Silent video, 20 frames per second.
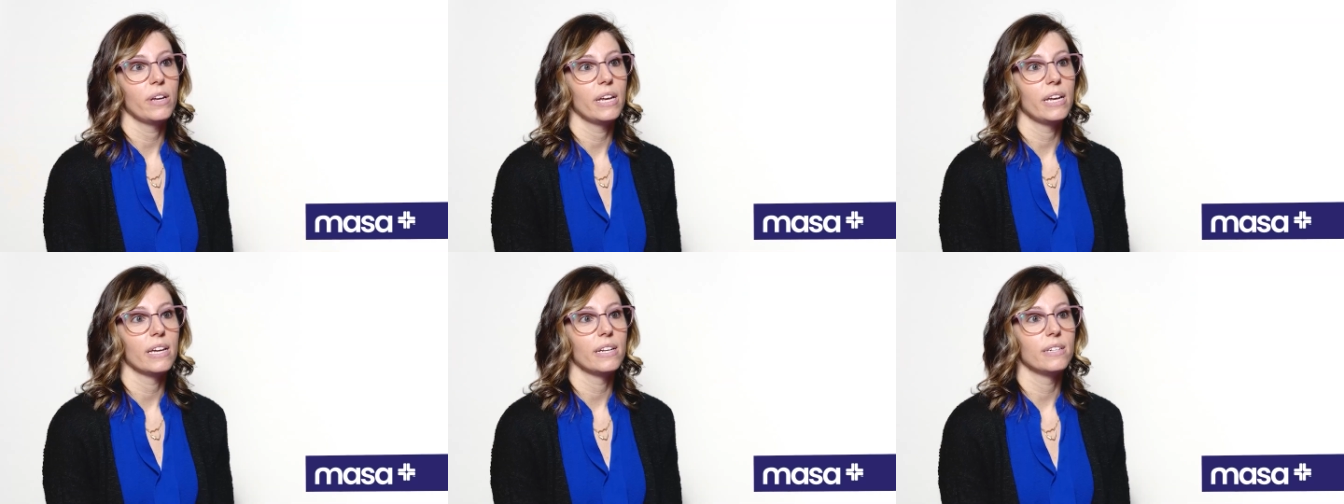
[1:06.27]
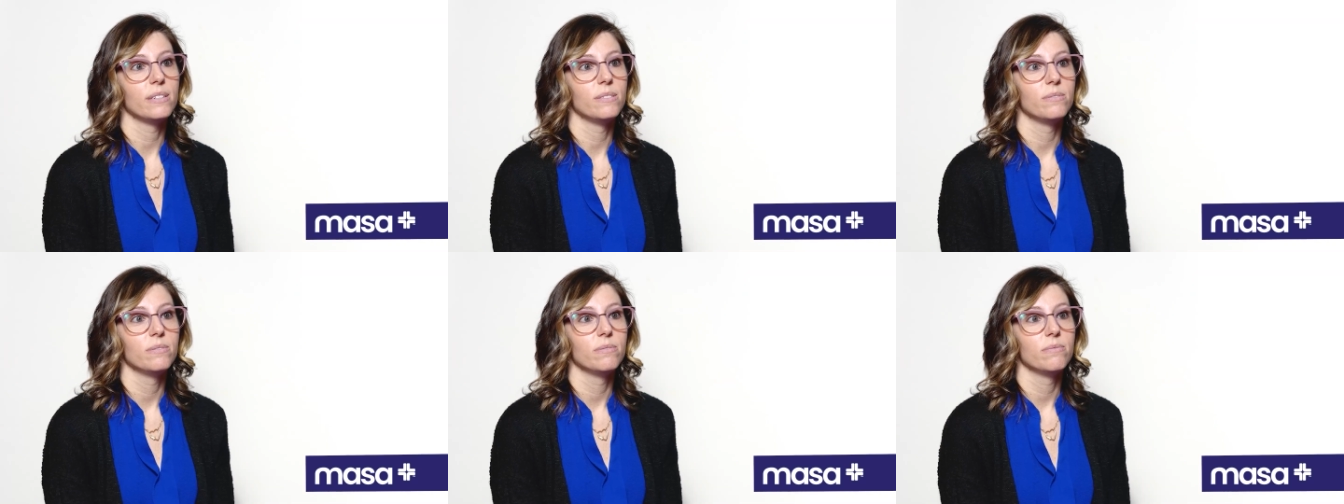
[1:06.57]
He
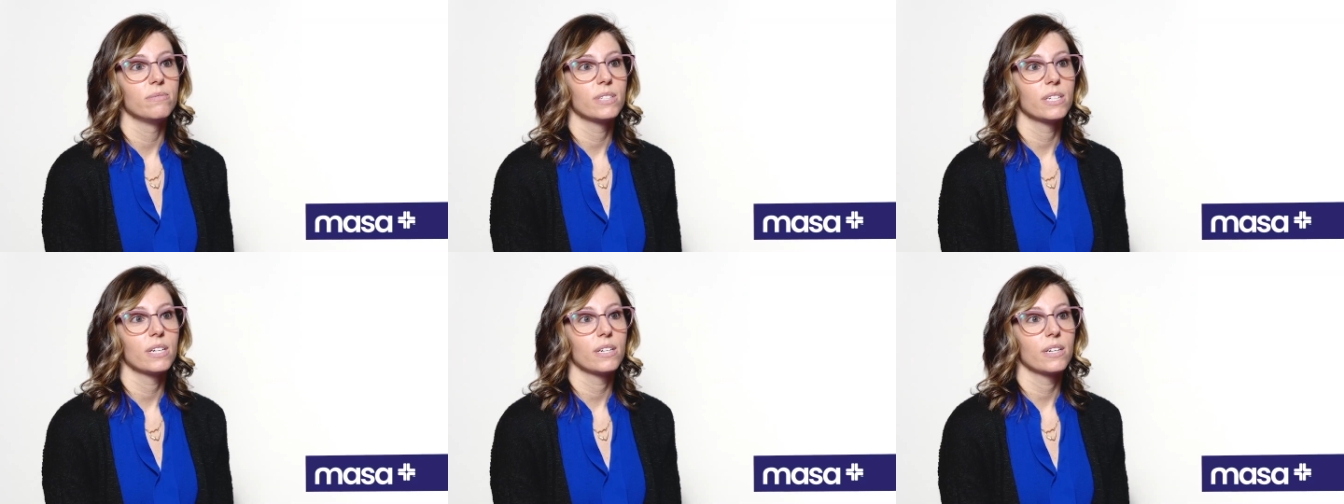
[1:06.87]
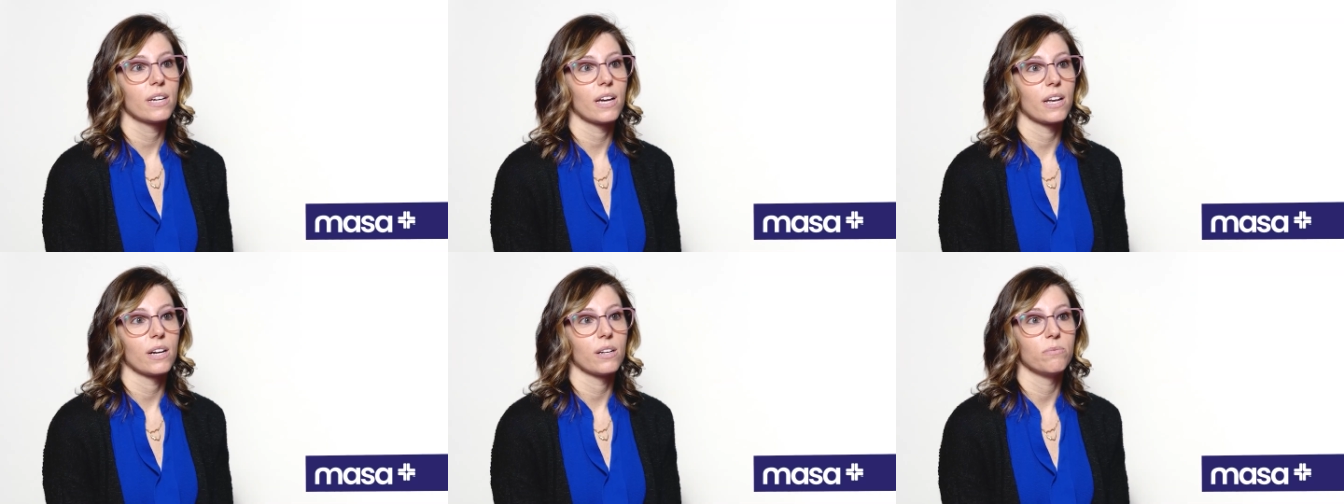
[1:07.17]
had
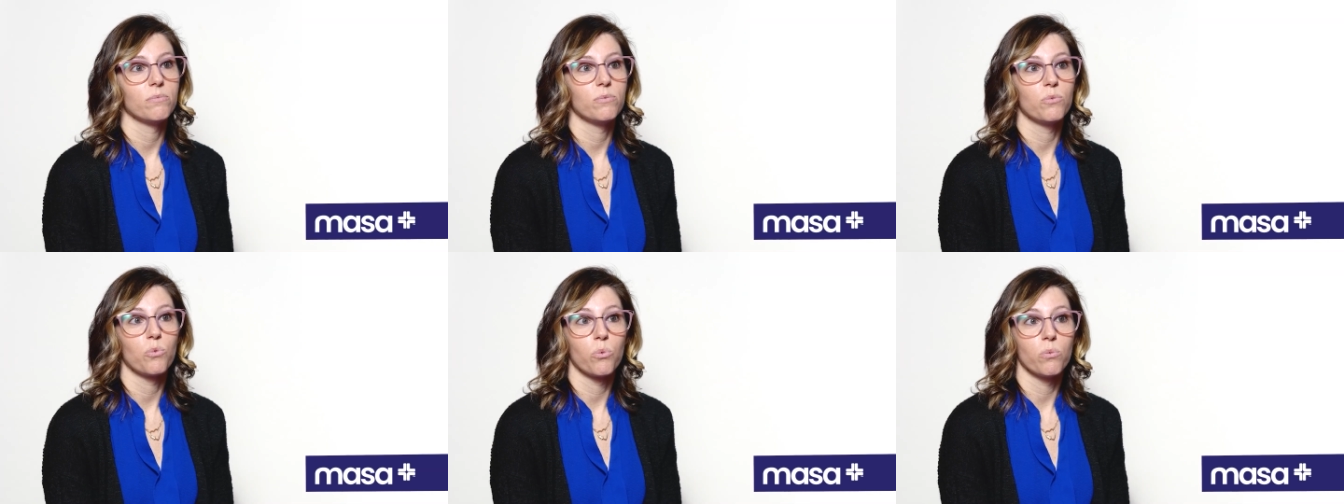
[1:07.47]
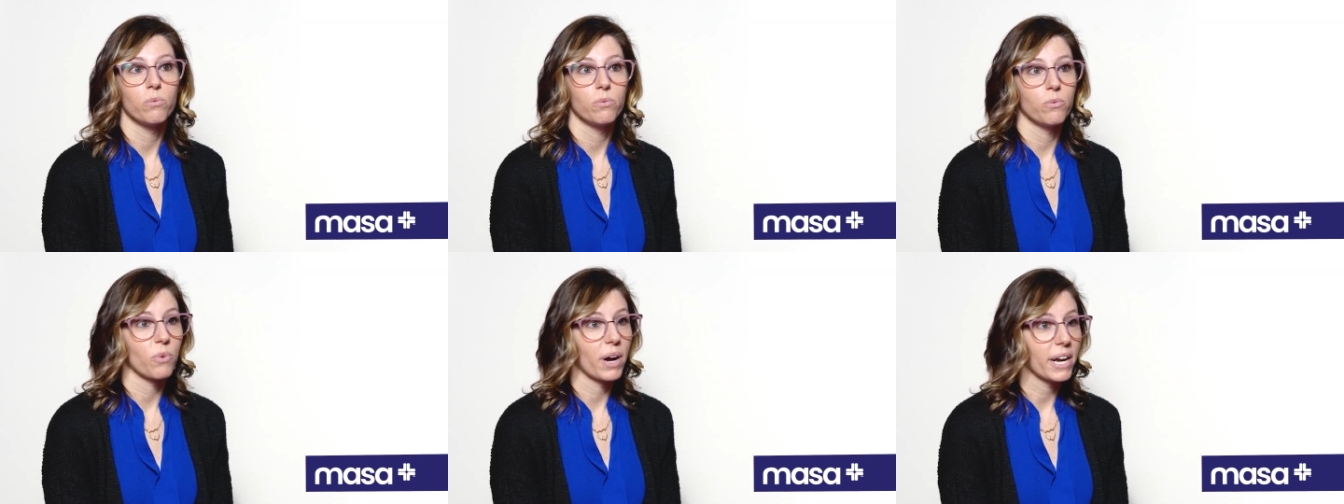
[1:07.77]
kind of
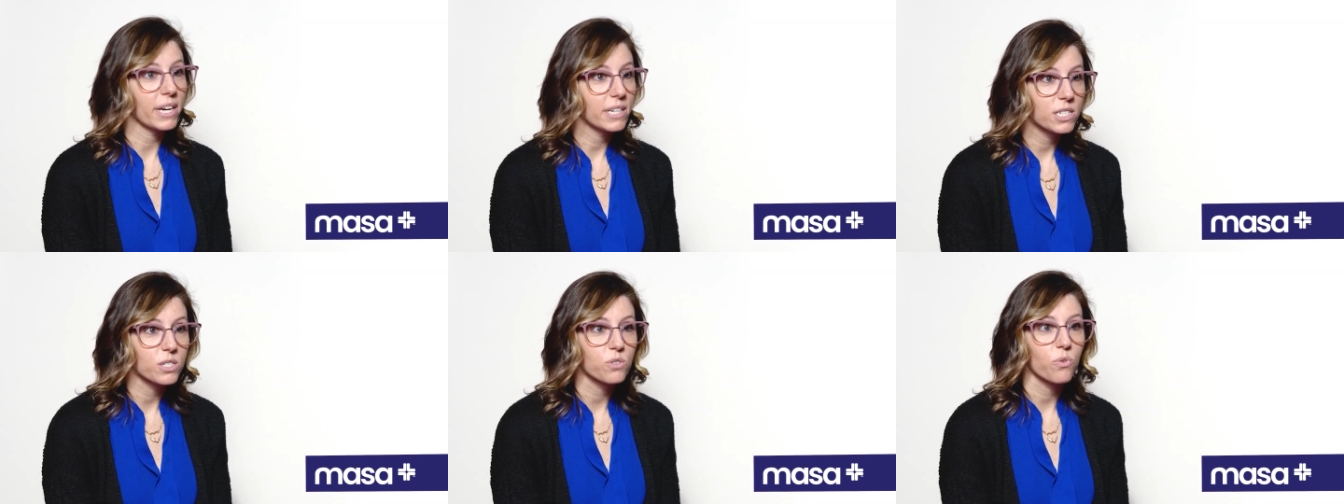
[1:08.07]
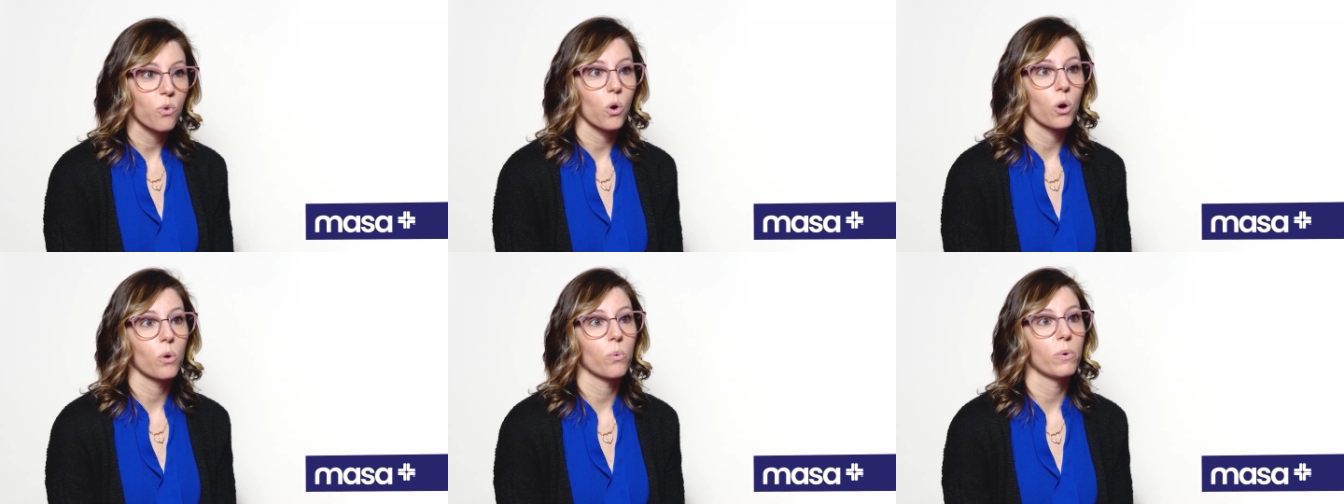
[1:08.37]
wrecked his
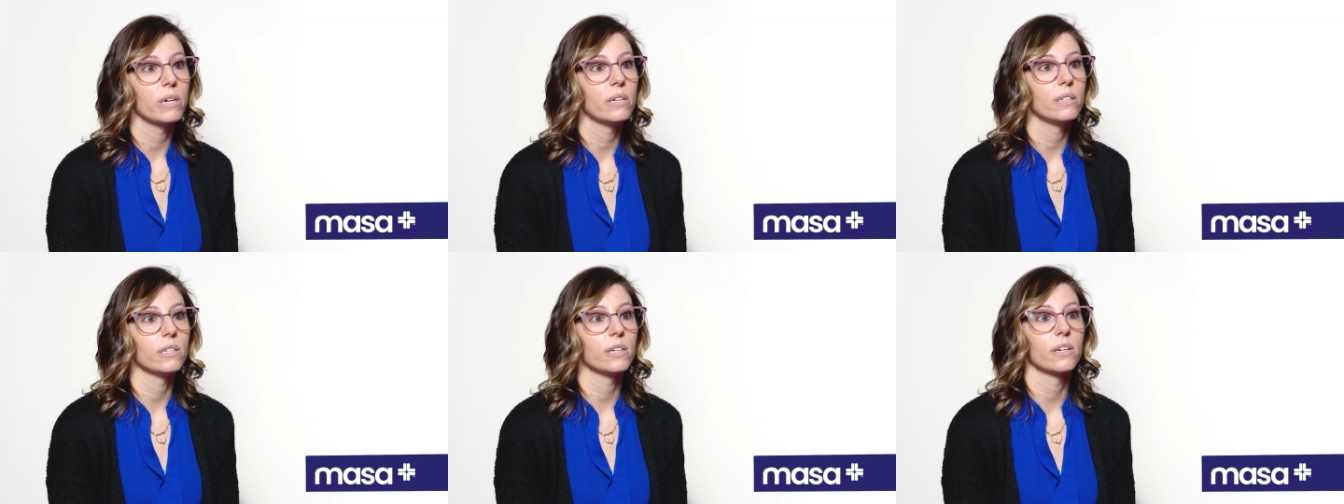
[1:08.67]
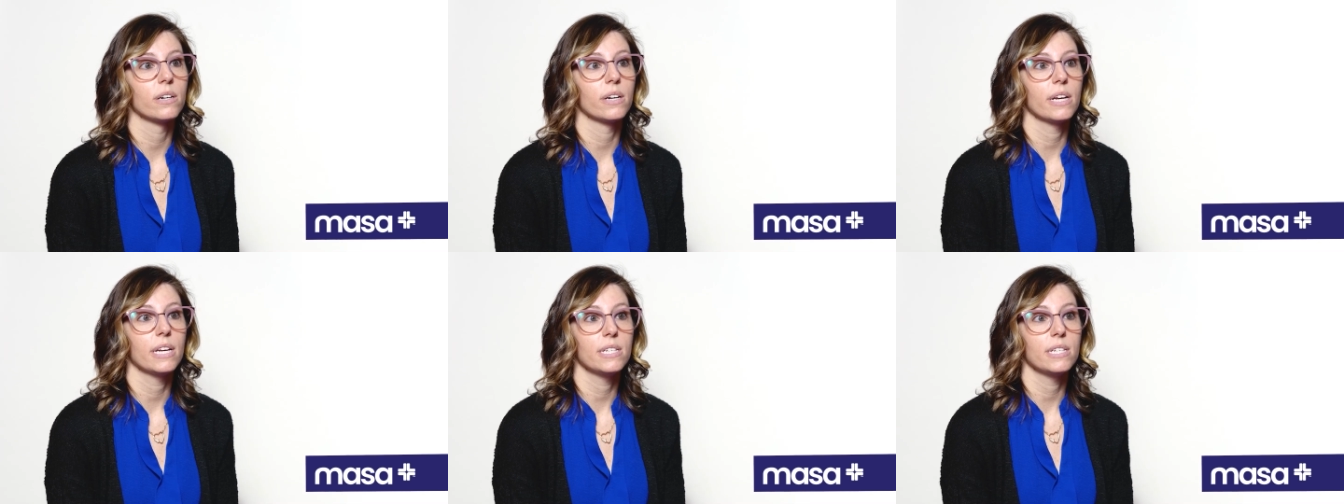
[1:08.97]
four wheeler.